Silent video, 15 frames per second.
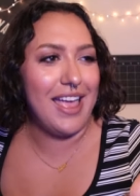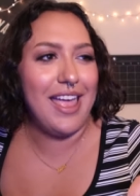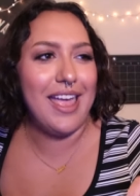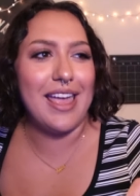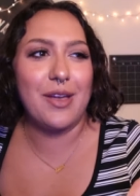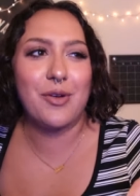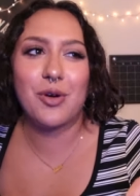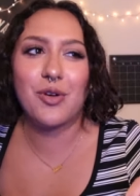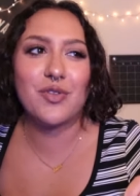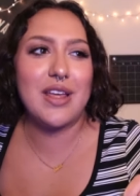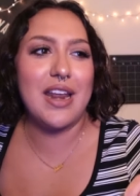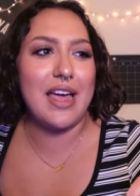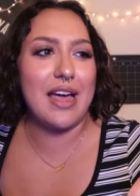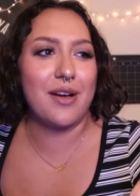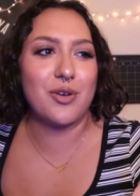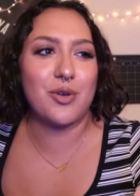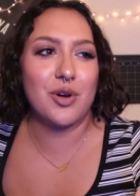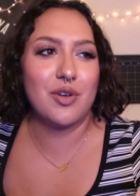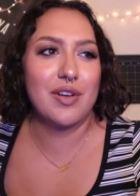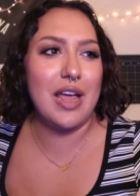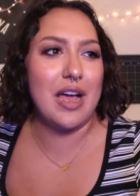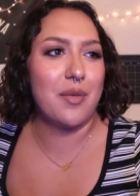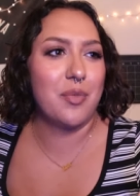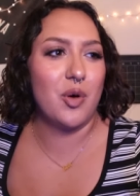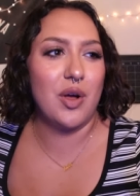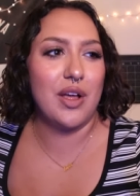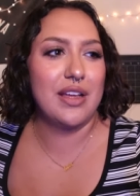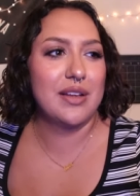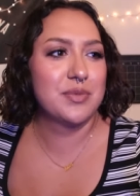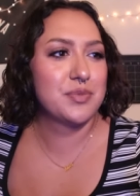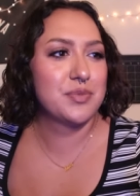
hey, groove it out, groove it out, boy.